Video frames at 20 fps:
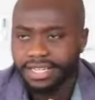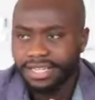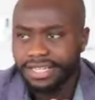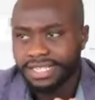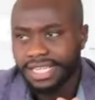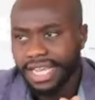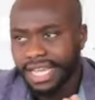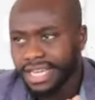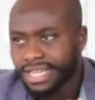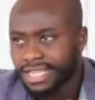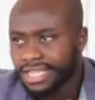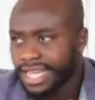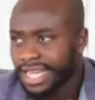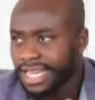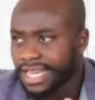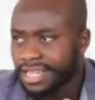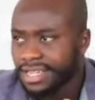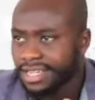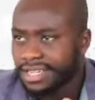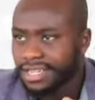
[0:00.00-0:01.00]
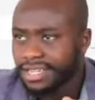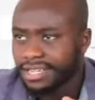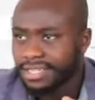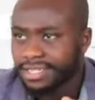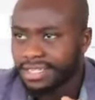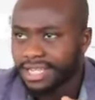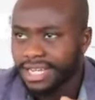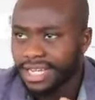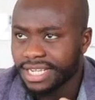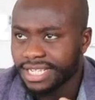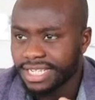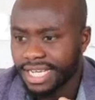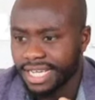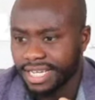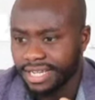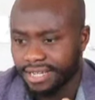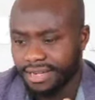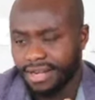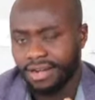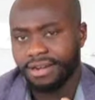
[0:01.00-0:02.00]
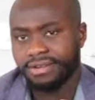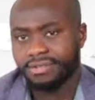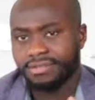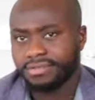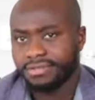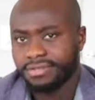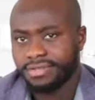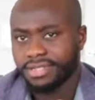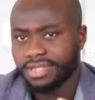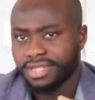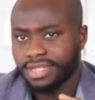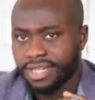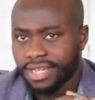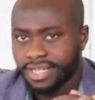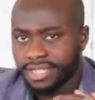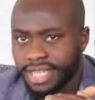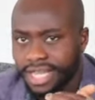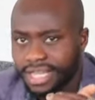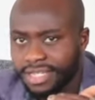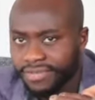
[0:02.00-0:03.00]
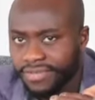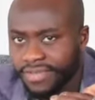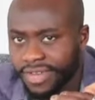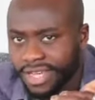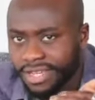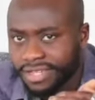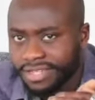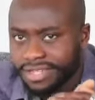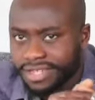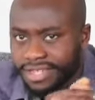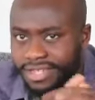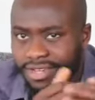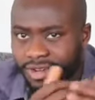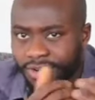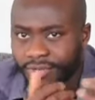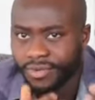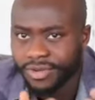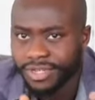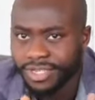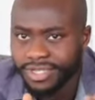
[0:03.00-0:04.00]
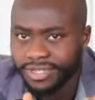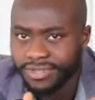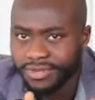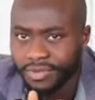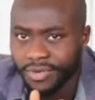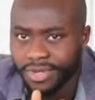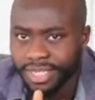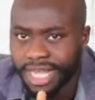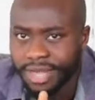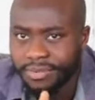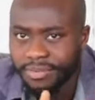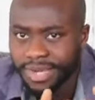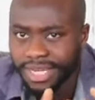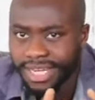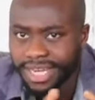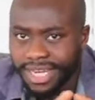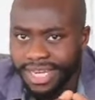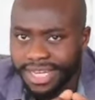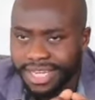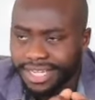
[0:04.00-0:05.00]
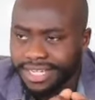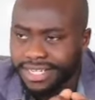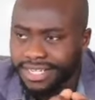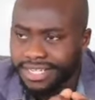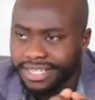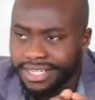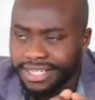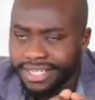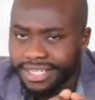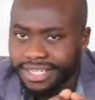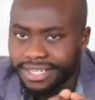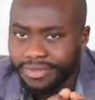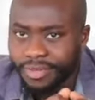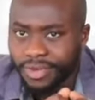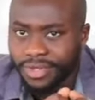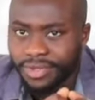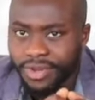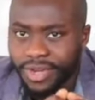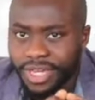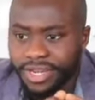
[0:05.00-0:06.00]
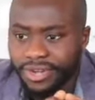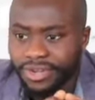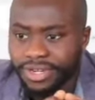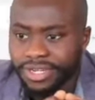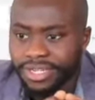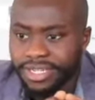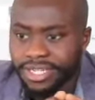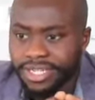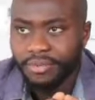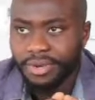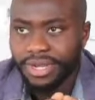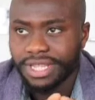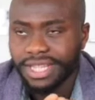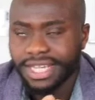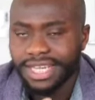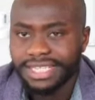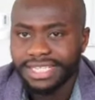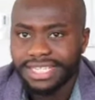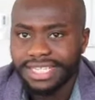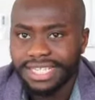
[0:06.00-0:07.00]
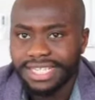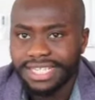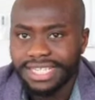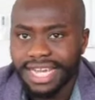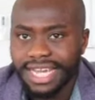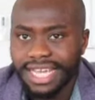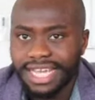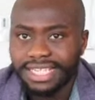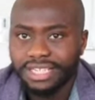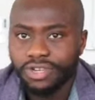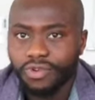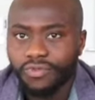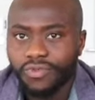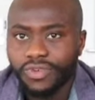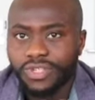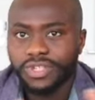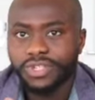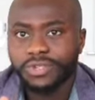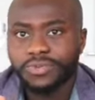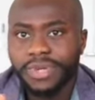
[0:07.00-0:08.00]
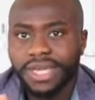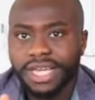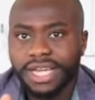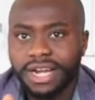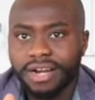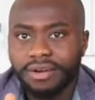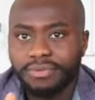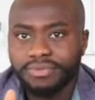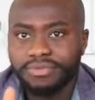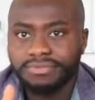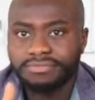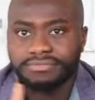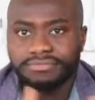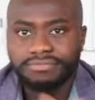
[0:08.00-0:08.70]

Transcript: second day, third day, I started to think, yo, what's happening? Like, what's going on? But the thing is that it's over to speak up.